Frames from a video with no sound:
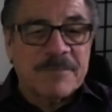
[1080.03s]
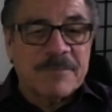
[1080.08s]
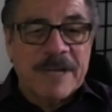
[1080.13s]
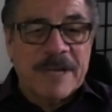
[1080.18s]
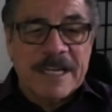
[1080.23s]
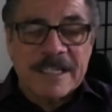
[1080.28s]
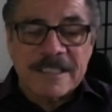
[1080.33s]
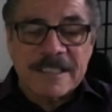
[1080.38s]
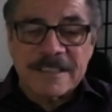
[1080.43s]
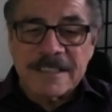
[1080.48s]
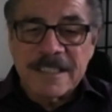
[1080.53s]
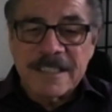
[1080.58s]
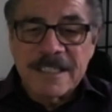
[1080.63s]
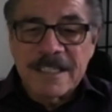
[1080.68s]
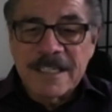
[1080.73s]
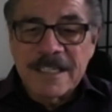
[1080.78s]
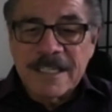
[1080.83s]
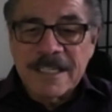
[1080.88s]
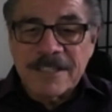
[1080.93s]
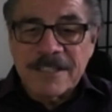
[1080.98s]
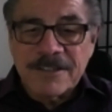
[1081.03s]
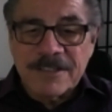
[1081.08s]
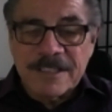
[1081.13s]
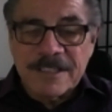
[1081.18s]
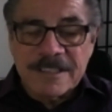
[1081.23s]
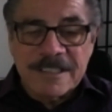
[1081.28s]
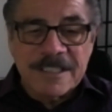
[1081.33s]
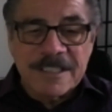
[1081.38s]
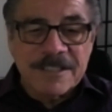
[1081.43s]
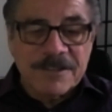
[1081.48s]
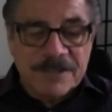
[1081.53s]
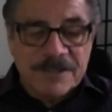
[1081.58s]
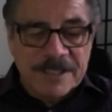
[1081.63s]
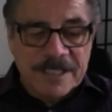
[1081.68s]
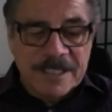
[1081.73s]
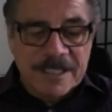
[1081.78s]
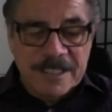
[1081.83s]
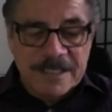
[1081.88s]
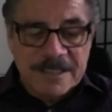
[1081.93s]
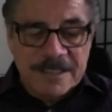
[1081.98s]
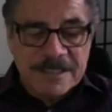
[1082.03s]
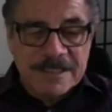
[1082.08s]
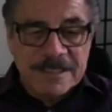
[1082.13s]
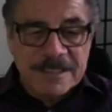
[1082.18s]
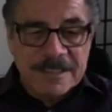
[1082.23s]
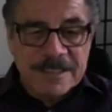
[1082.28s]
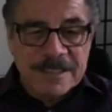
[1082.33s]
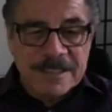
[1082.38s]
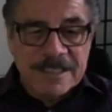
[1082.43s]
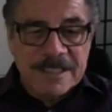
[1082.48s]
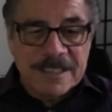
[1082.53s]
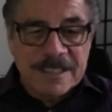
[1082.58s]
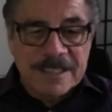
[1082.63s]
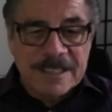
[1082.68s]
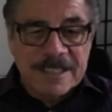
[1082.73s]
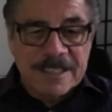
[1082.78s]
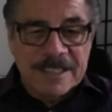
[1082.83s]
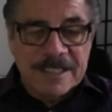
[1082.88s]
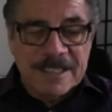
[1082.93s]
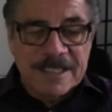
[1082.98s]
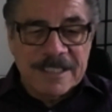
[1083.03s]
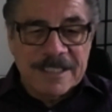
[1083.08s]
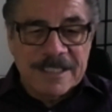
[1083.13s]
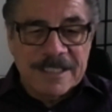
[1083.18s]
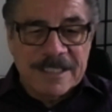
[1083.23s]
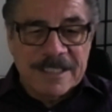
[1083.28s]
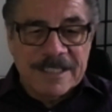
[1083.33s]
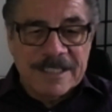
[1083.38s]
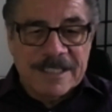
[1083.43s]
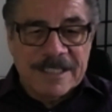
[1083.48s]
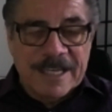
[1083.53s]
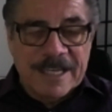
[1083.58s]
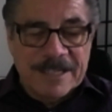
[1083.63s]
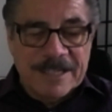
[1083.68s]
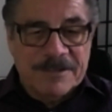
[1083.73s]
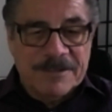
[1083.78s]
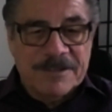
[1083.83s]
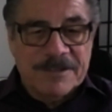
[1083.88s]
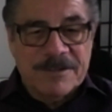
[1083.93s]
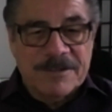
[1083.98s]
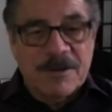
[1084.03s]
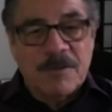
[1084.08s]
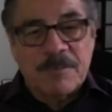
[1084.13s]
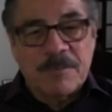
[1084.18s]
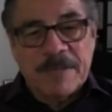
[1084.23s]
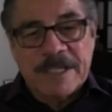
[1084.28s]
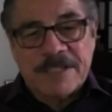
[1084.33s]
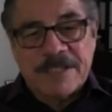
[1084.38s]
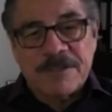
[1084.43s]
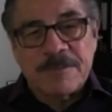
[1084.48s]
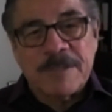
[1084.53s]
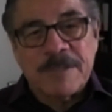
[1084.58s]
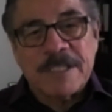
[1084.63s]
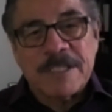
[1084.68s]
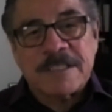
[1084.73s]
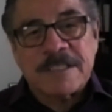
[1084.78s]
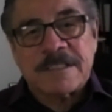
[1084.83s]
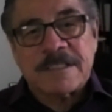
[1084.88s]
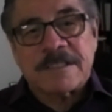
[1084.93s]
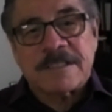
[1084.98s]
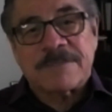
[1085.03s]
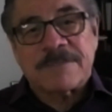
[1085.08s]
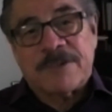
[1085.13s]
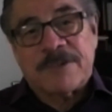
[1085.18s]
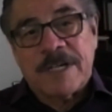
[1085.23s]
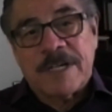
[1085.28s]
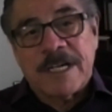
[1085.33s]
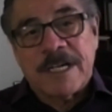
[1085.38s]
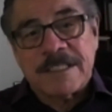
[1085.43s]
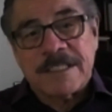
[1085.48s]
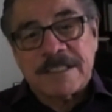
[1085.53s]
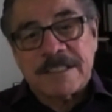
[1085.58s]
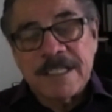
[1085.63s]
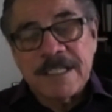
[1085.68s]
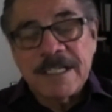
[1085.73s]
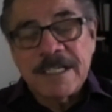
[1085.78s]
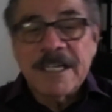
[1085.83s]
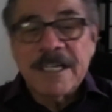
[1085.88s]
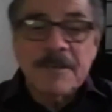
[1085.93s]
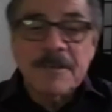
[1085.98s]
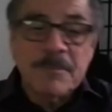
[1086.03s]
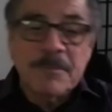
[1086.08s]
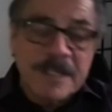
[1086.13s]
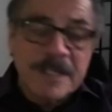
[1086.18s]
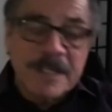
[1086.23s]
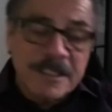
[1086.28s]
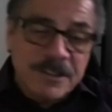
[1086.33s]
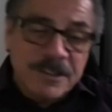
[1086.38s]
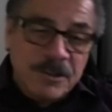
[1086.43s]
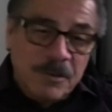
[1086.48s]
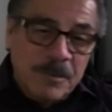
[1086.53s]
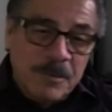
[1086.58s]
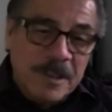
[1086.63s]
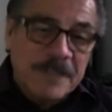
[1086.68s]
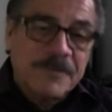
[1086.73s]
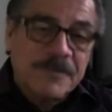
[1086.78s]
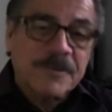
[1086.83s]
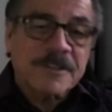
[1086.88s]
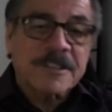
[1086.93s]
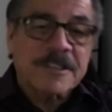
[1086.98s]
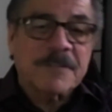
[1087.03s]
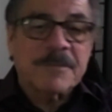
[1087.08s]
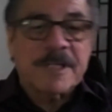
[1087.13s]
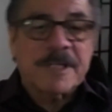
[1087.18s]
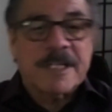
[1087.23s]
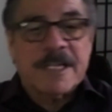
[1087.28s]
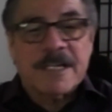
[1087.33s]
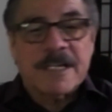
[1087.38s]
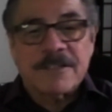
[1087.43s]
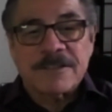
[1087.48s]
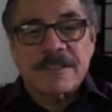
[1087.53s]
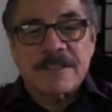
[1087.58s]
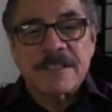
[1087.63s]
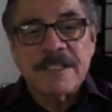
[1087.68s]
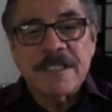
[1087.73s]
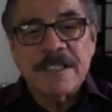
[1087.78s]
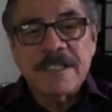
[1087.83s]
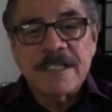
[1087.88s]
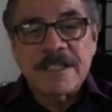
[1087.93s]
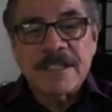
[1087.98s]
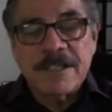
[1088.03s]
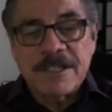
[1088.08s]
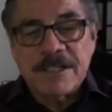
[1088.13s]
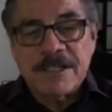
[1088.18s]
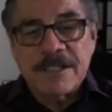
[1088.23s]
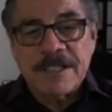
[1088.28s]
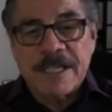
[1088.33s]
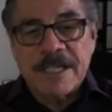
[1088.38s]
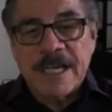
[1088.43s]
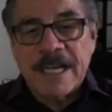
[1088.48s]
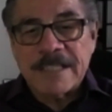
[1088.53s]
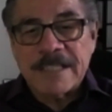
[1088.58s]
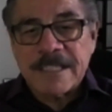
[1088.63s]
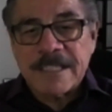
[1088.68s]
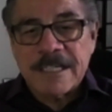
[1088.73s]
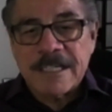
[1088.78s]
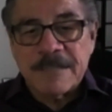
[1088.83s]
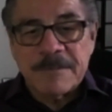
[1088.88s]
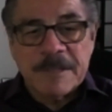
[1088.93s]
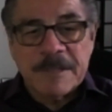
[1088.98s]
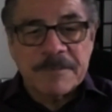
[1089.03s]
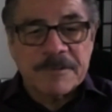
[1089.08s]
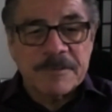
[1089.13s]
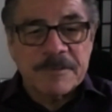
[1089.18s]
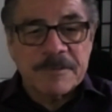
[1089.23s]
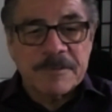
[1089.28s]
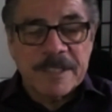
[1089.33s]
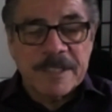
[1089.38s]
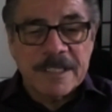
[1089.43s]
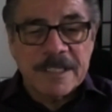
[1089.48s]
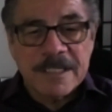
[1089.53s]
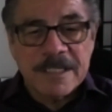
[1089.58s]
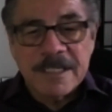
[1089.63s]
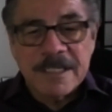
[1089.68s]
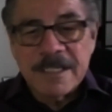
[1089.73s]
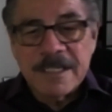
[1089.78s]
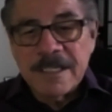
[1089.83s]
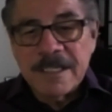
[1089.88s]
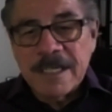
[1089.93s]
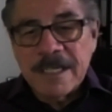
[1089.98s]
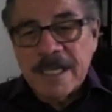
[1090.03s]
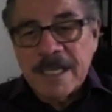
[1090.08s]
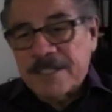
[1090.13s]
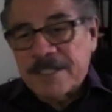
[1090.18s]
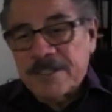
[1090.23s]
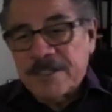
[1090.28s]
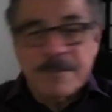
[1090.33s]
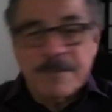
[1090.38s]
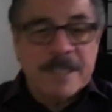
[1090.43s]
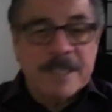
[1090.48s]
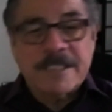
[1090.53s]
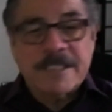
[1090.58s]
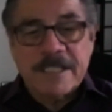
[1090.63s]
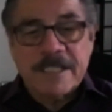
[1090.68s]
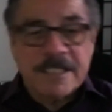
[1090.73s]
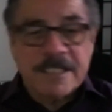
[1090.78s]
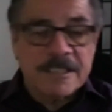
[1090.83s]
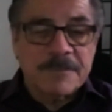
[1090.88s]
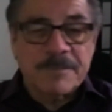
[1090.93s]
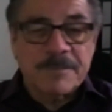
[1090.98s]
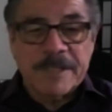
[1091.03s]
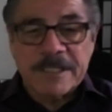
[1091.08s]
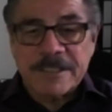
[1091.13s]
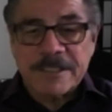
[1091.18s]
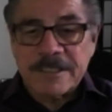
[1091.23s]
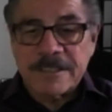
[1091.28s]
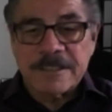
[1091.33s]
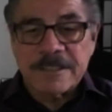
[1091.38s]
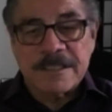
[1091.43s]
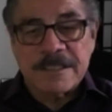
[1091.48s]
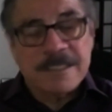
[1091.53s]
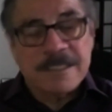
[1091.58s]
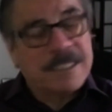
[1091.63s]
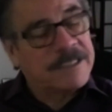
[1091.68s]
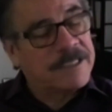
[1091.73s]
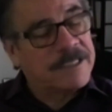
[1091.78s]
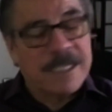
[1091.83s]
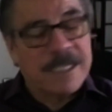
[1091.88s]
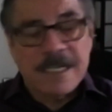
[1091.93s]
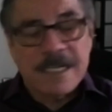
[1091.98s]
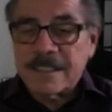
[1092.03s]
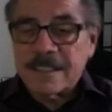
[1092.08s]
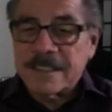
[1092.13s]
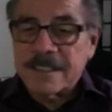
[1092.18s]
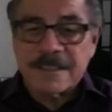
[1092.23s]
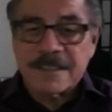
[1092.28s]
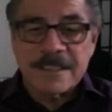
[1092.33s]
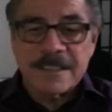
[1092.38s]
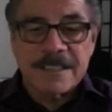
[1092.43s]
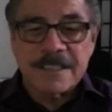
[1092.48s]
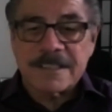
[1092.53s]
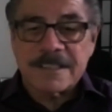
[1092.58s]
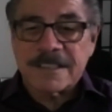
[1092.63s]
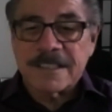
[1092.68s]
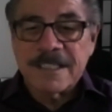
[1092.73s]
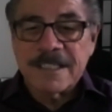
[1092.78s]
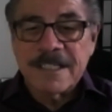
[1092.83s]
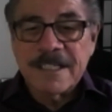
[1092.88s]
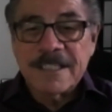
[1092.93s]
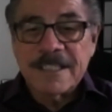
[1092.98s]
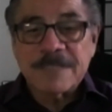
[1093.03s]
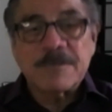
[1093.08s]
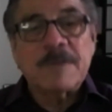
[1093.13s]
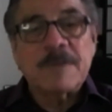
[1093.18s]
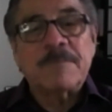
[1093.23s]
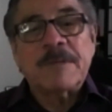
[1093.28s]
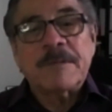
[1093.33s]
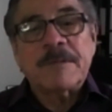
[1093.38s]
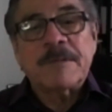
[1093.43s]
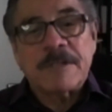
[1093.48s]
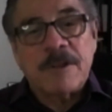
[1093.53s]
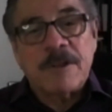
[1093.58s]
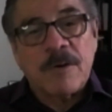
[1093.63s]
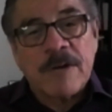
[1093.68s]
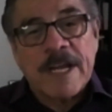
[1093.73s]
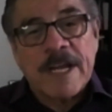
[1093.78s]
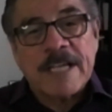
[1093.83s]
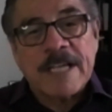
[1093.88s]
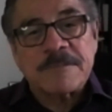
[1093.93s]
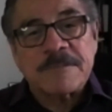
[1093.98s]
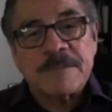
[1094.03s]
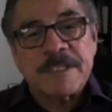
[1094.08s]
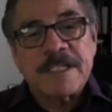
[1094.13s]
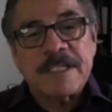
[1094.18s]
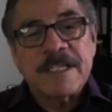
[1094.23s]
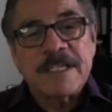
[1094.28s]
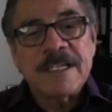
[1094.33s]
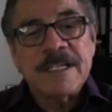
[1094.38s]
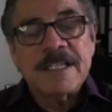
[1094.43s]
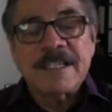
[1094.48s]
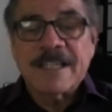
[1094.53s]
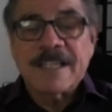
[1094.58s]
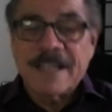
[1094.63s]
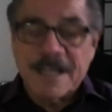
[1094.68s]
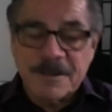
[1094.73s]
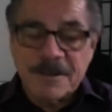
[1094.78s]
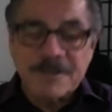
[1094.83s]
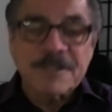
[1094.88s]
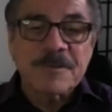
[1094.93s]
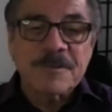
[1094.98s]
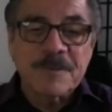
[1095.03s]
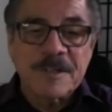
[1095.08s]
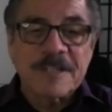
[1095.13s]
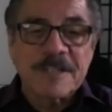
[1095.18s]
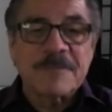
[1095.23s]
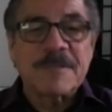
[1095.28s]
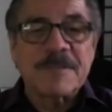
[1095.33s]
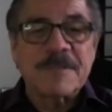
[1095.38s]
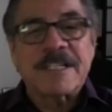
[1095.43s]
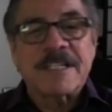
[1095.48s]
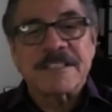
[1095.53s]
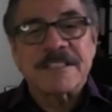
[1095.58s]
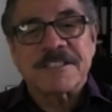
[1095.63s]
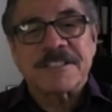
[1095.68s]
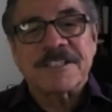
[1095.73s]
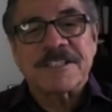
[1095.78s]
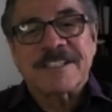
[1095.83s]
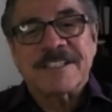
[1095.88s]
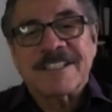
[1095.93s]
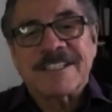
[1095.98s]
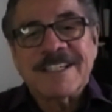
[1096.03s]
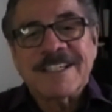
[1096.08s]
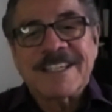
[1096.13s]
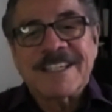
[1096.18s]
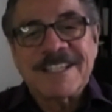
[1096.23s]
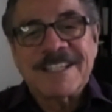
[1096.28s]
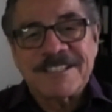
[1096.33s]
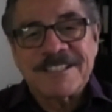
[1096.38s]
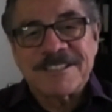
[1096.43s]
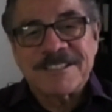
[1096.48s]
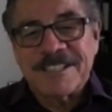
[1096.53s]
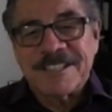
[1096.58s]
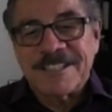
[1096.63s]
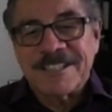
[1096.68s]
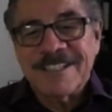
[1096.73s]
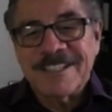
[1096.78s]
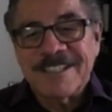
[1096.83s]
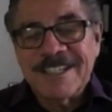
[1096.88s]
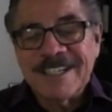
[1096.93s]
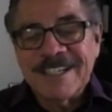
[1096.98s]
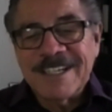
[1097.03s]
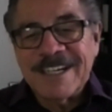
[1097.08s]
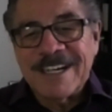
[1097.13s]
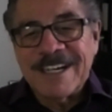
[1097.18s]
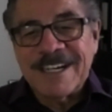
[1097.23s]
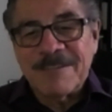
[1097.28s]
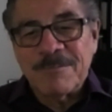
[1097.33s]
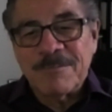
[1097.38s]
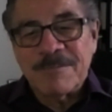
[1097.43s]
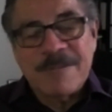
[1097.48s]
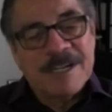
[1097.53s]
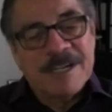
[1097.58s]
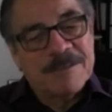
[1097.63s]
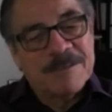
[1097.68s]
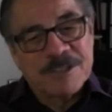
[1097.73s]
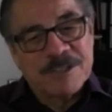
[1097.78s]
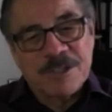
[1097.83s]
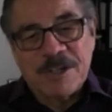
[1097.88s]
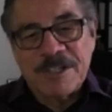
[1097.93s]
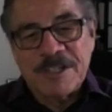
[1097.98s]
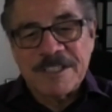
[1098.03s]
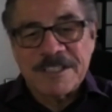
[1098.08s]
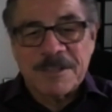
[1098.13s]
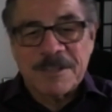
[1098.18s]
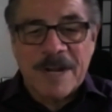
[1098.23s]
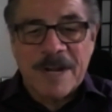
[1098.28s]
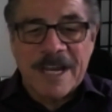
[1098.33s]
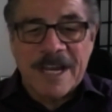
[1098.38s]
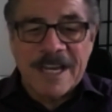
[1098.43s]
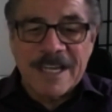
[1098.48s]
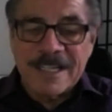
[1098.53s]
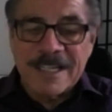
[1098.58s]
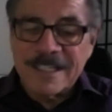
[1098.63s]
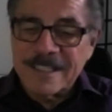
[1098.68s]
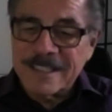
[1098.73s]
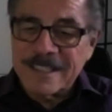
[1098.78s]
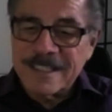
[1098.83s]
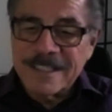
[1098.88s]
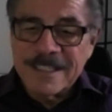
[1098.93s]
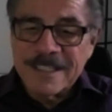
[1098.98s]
back because these little things that don't mean too much for us mean so much for somebody else. The guys that come up to me and, hey, do you mind taking the pictures? And I said, no. I said it's when people don't ask me that I should really be concerned. So I'm enjoying the ride, and